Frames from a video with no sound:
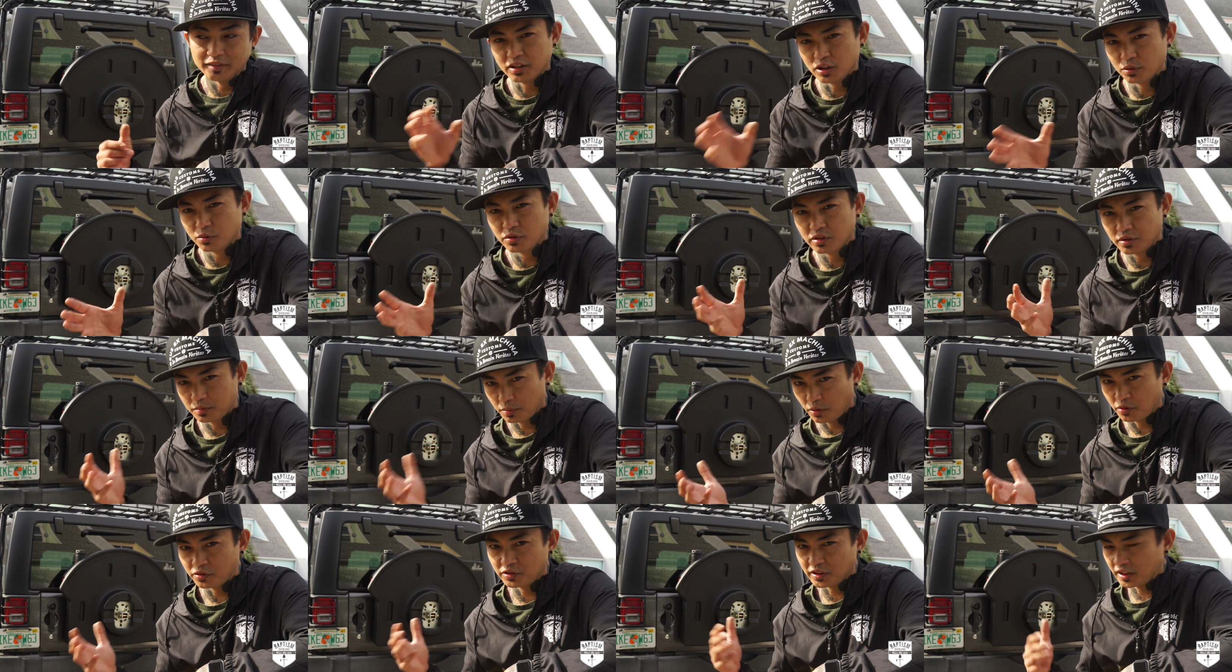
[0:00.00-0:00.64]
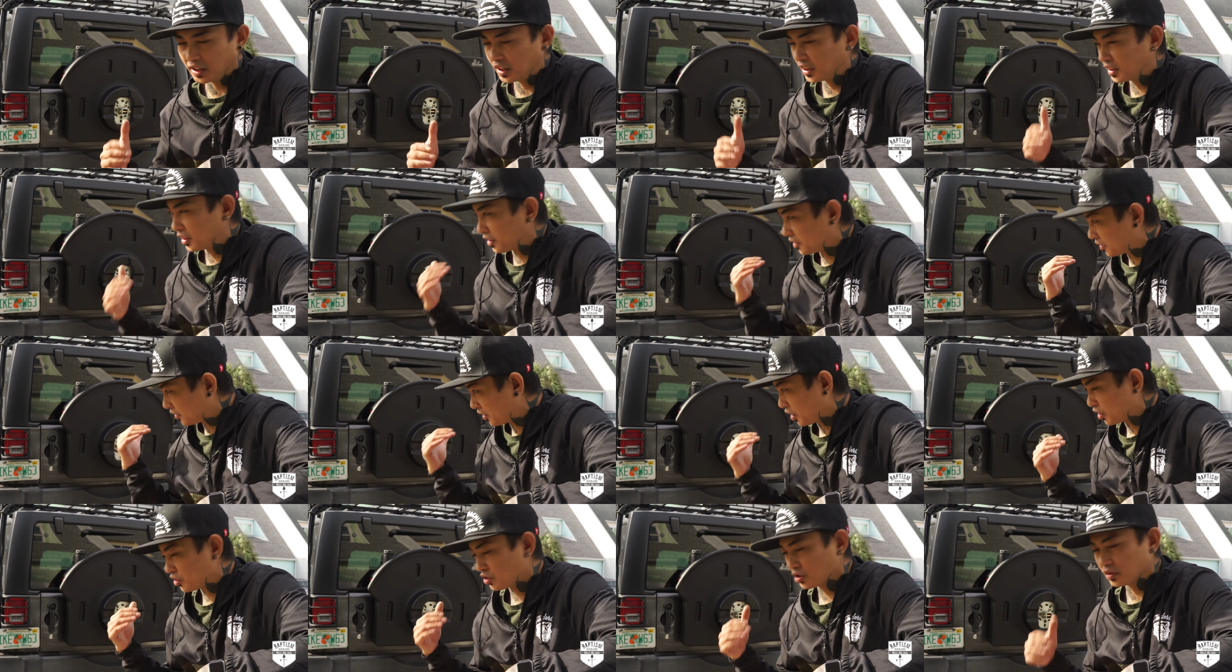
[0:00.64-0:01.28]
You were supposed to get an
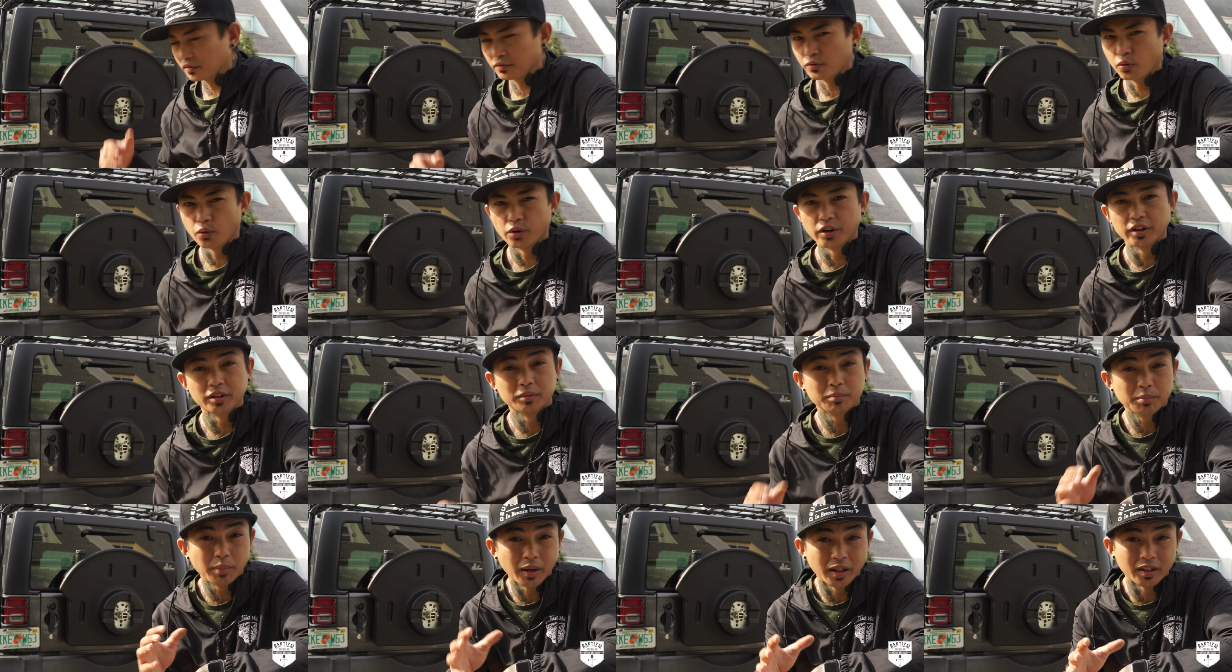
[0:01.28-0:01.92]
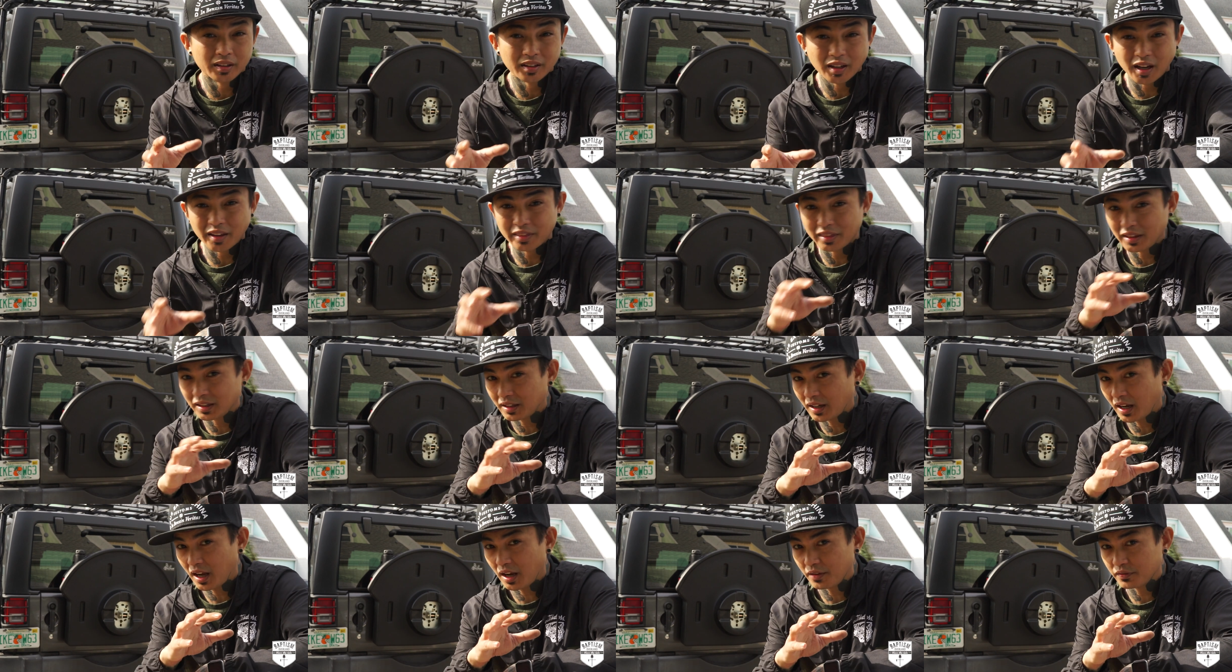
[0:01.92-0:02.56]
extension for it, but I
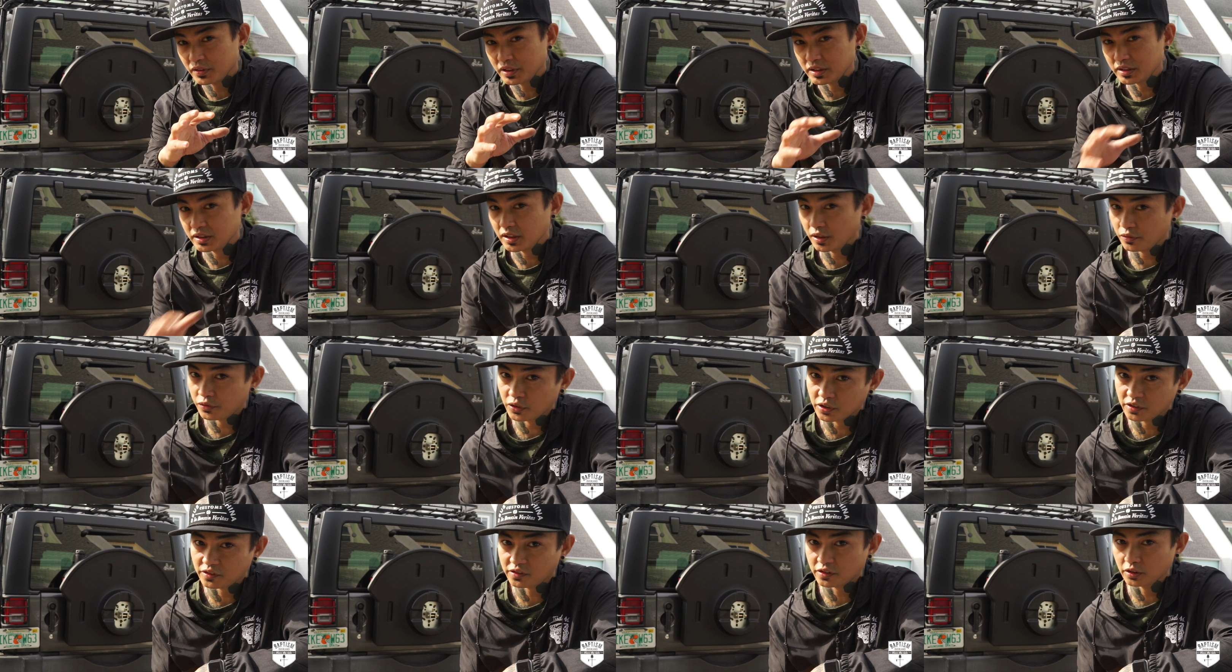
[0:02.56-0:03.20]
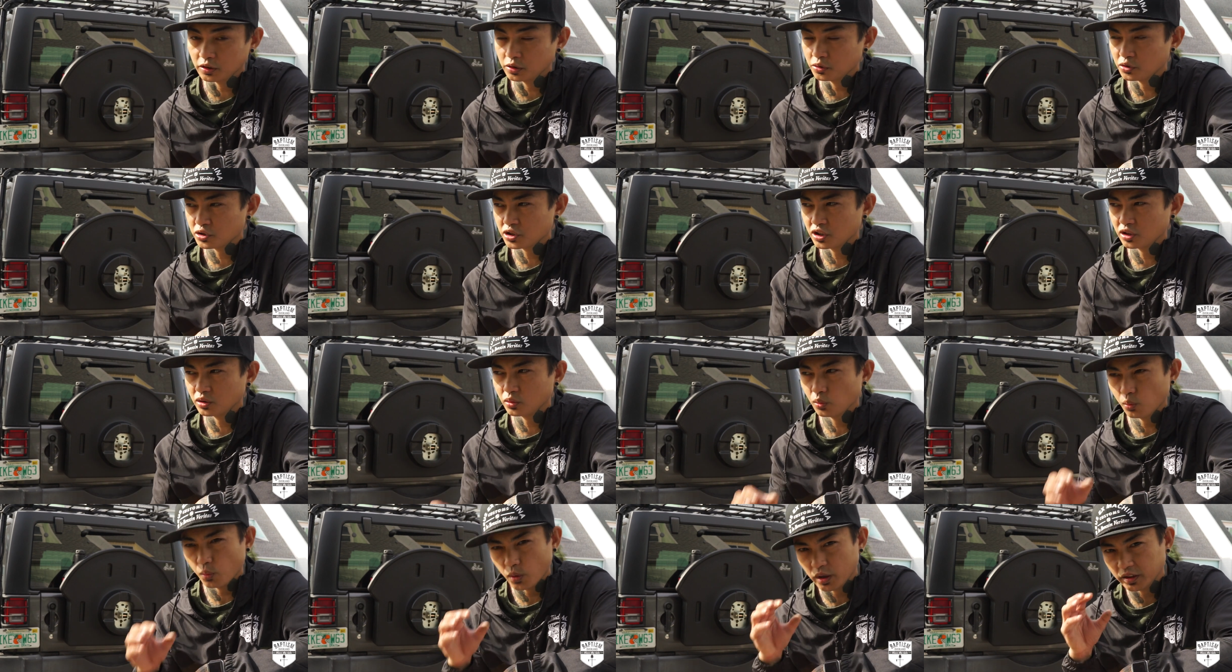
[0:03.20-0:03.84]
think I have a different
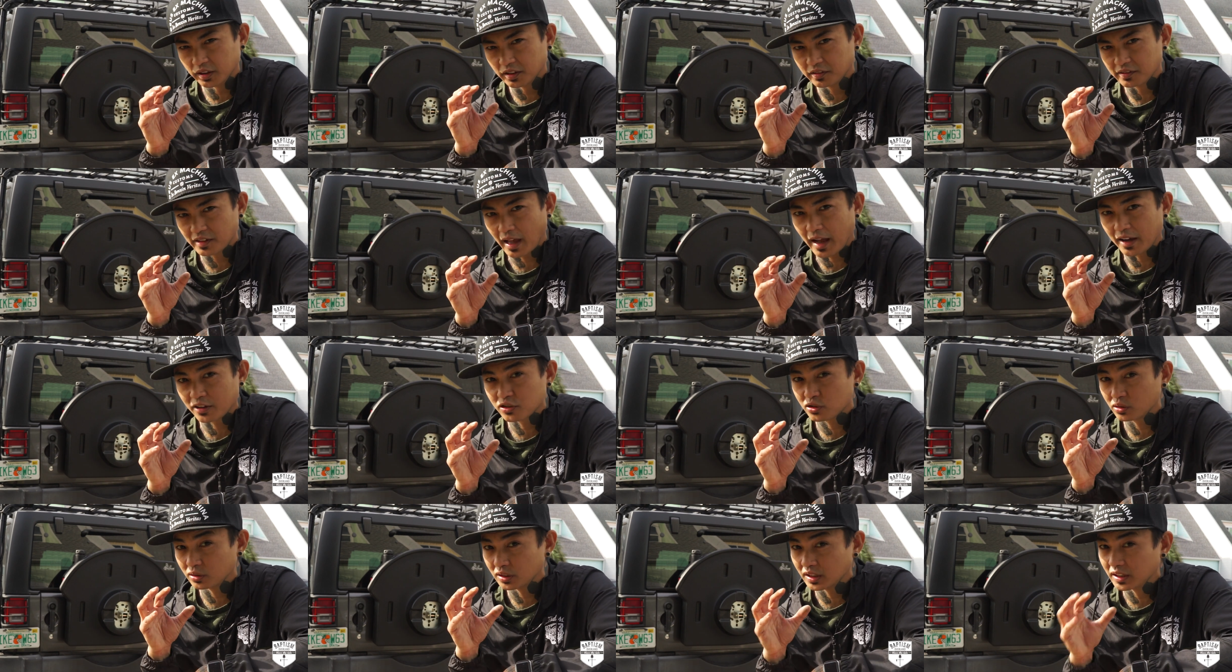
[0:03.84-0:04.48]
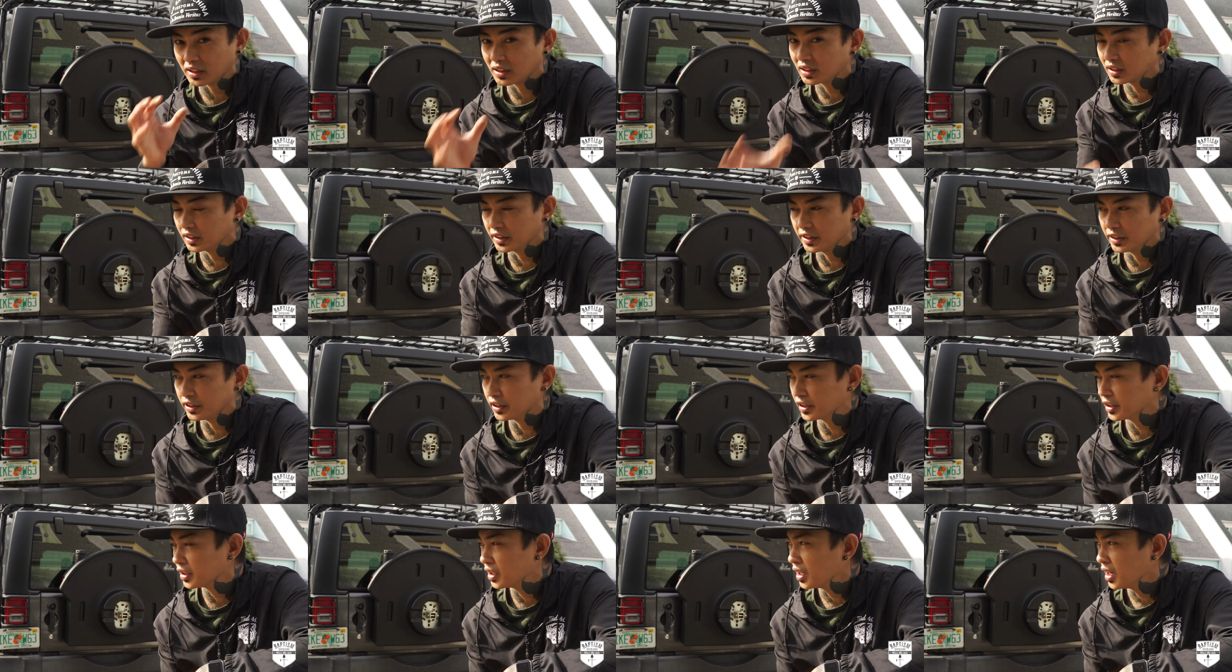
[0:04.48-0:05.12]
solution, one that's actually
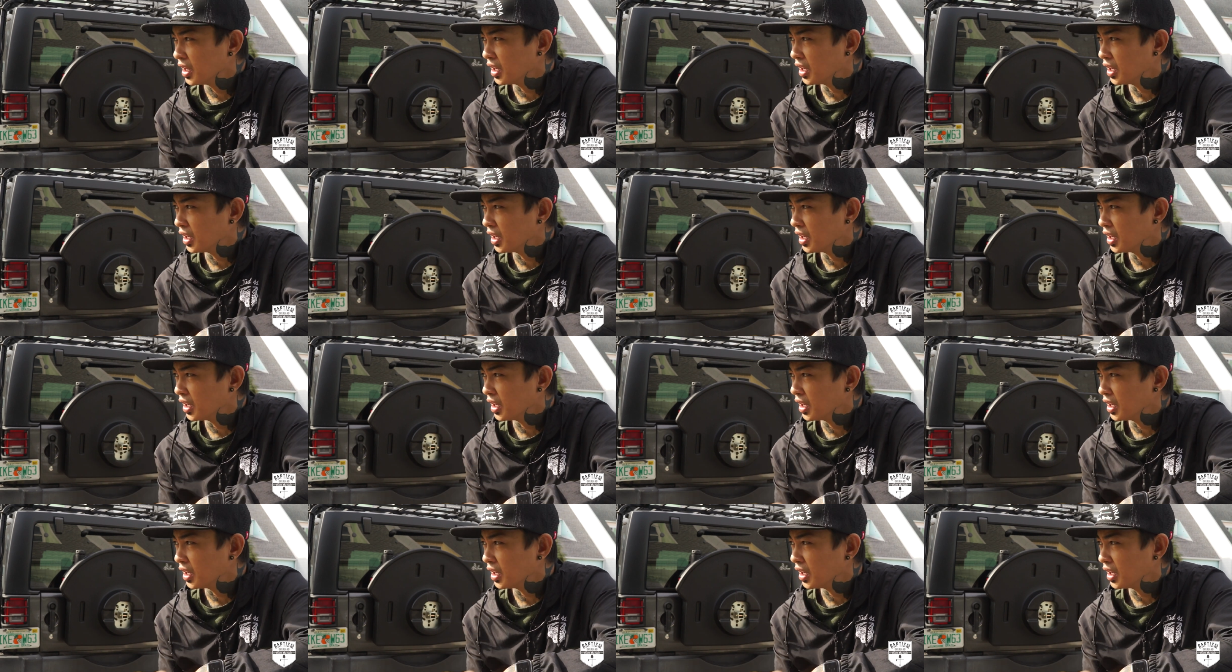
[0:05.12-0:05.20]
cleaner.